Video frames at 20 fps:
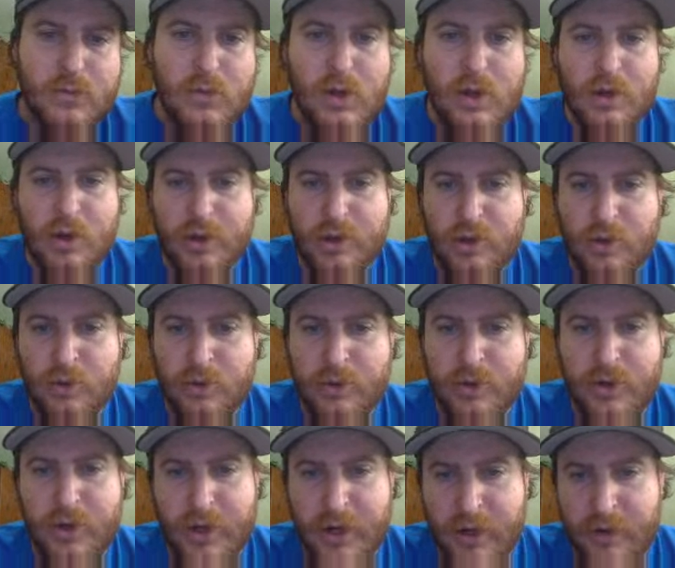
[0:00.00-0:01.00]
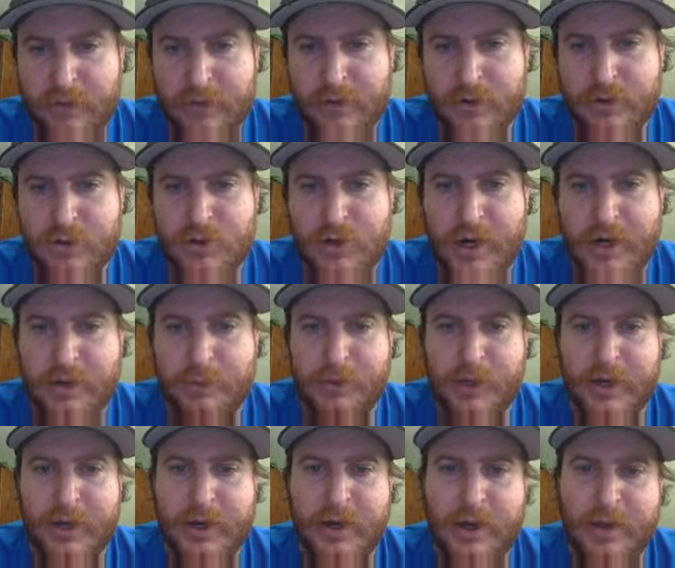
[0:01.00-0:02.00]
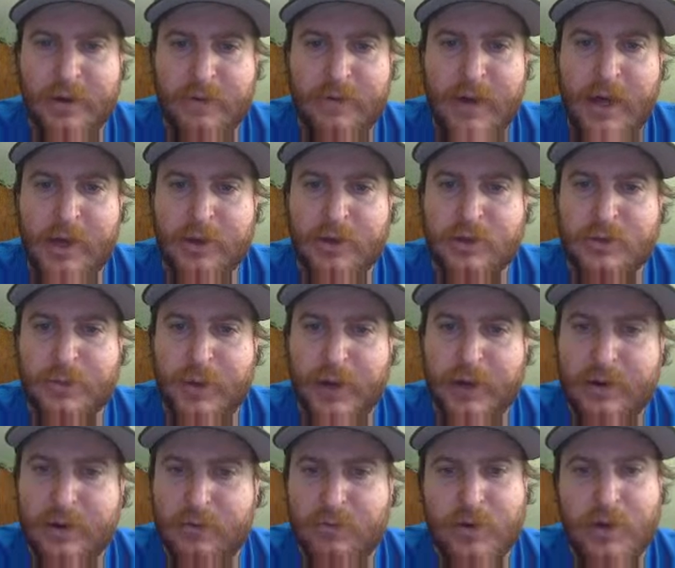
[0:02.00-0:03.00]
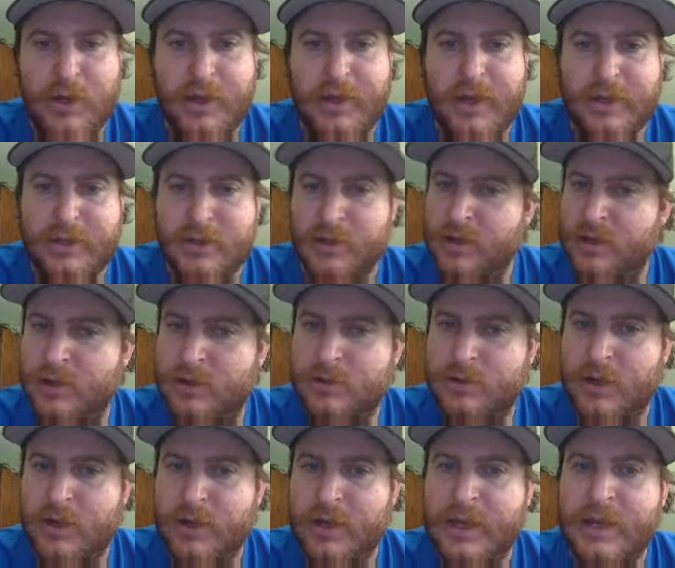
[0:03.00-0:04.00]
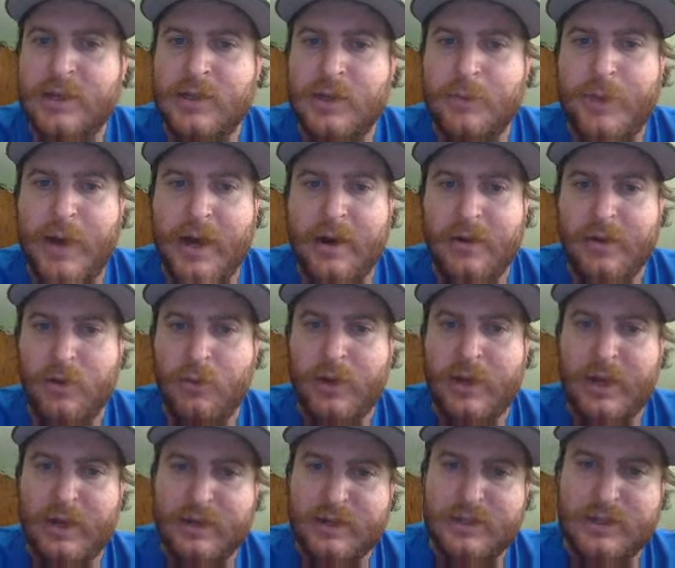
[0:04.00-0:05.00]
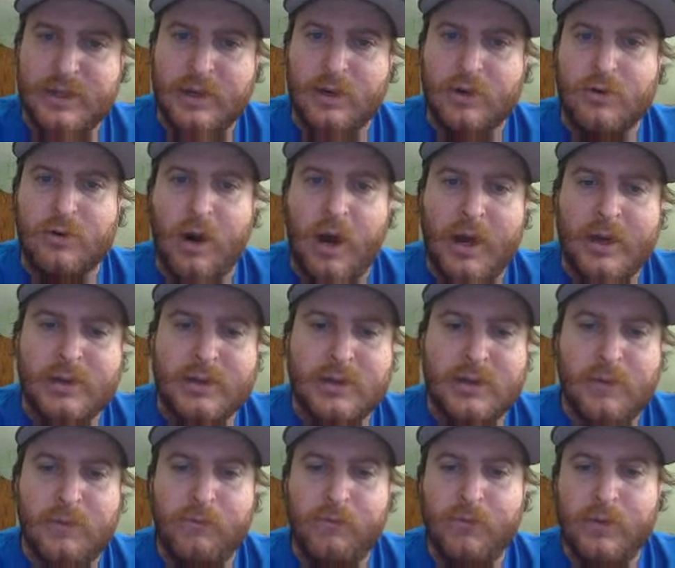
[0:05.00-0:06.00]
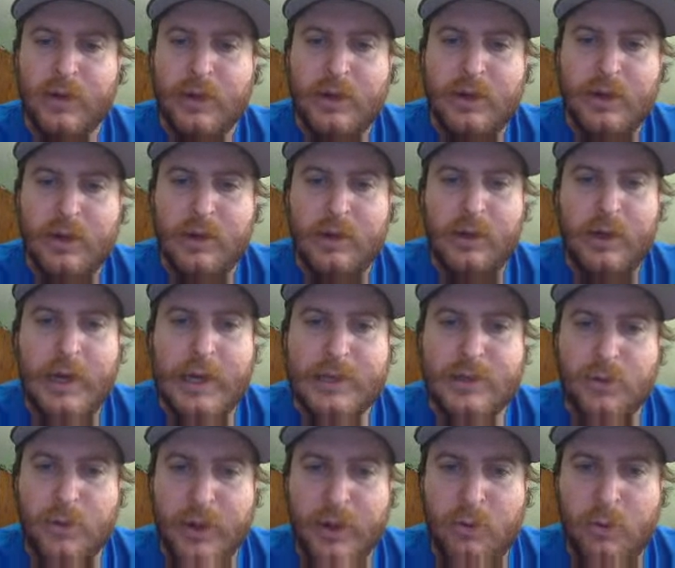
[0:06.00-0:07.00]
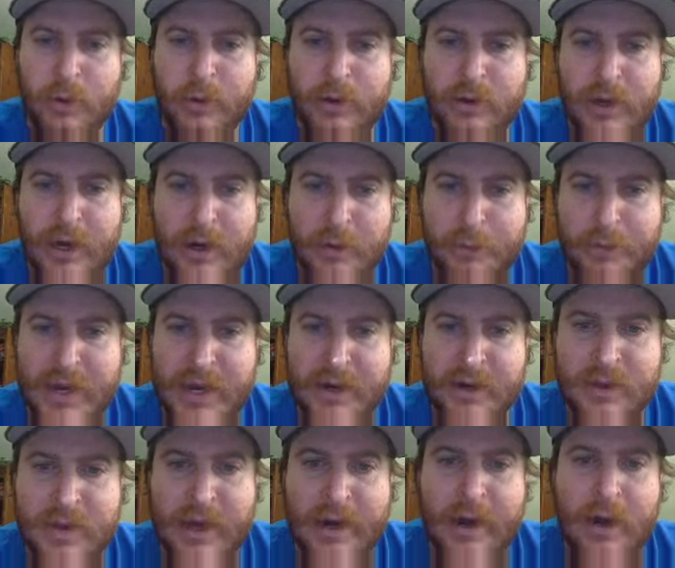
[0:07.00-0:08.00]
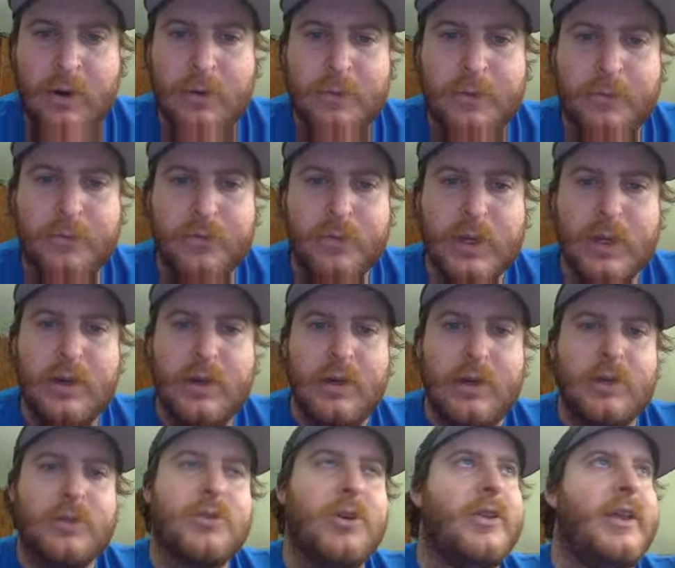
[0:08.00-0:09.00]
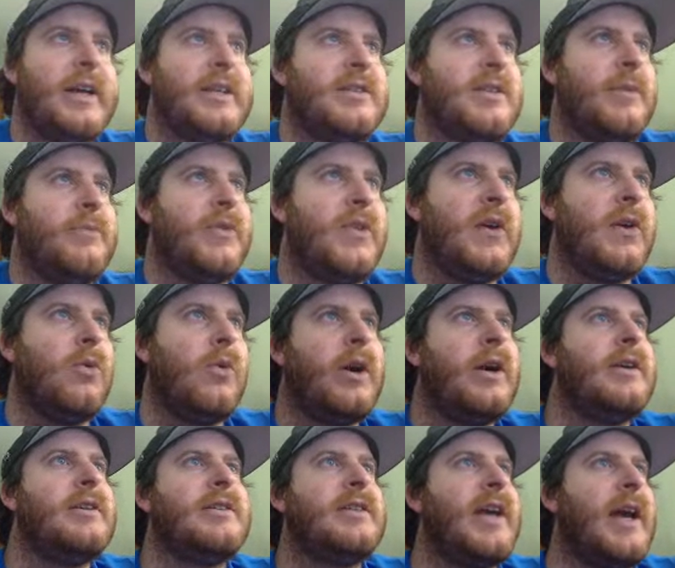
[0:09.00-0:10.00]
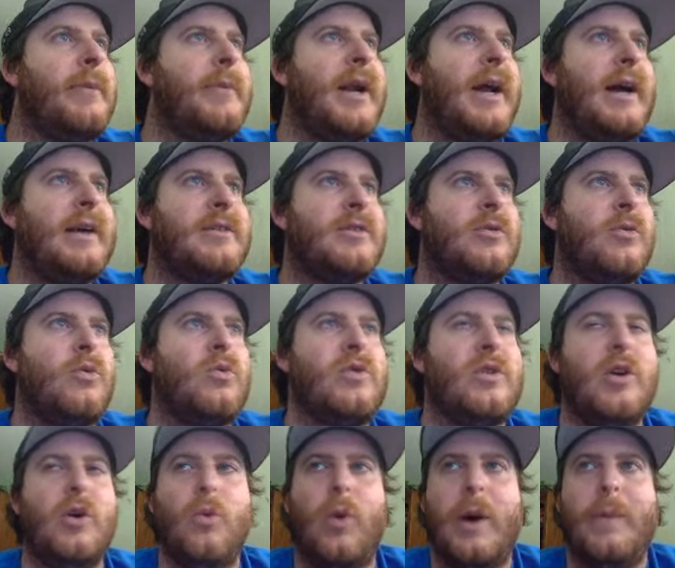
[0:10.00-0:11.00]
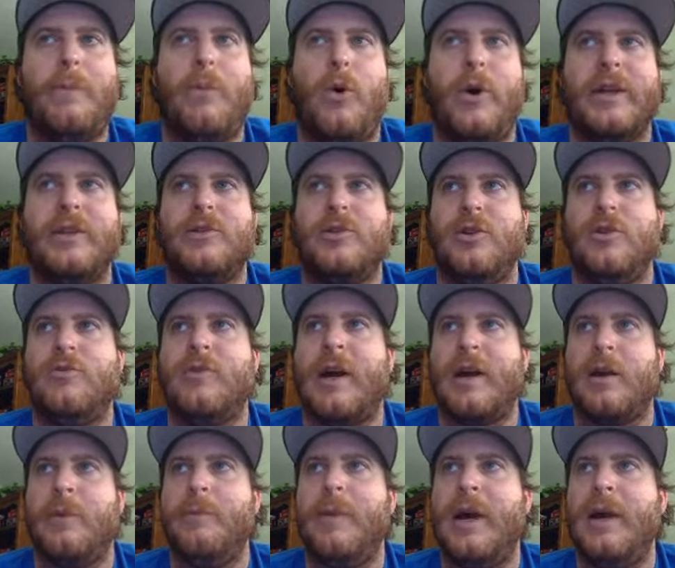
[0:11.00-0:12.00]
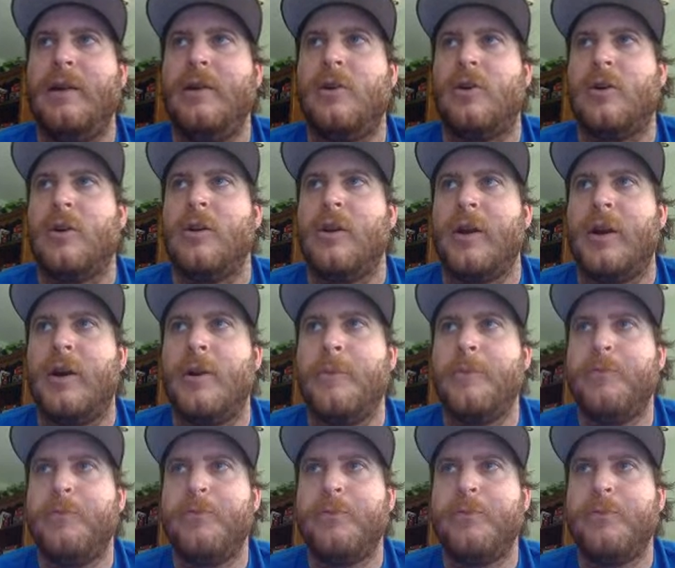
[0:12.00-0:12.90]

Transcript: You could have tried to plug in other values, but really that's an easy pattern that we kind of see across. And so we kind of picked that out. So that's something where Sam had asked, what points do you recommend earlier?